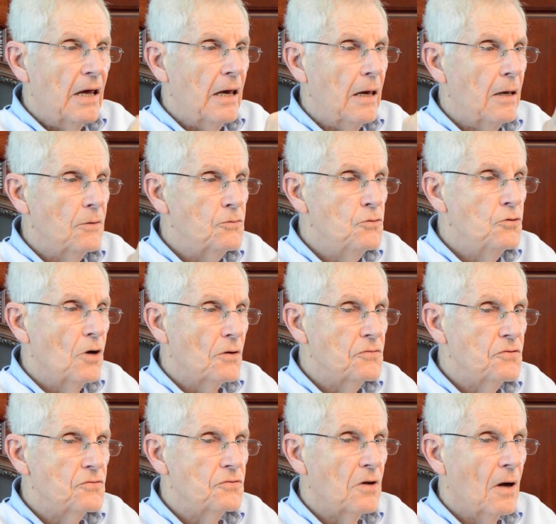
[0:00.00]
It's
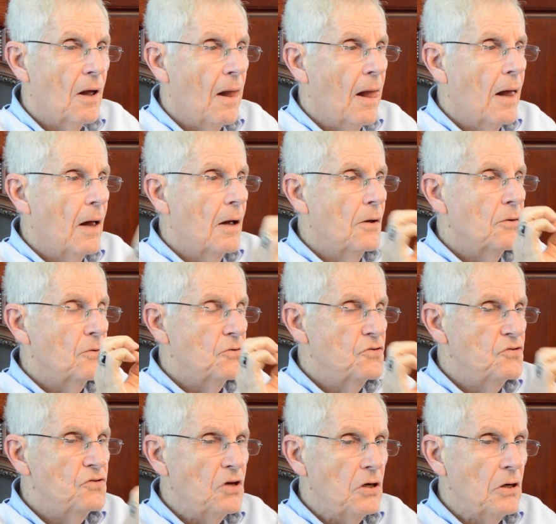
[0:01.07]
just
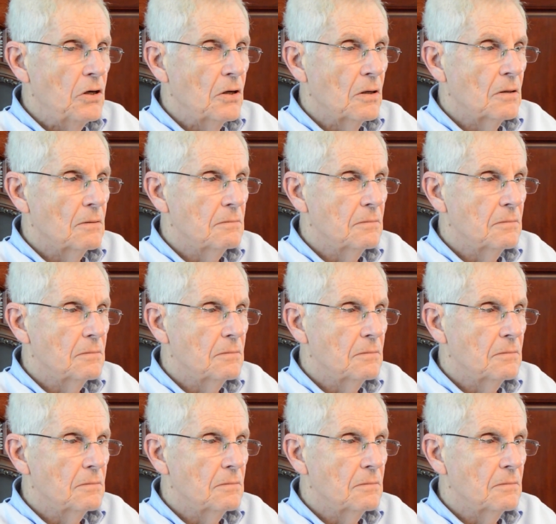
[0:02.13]
seeing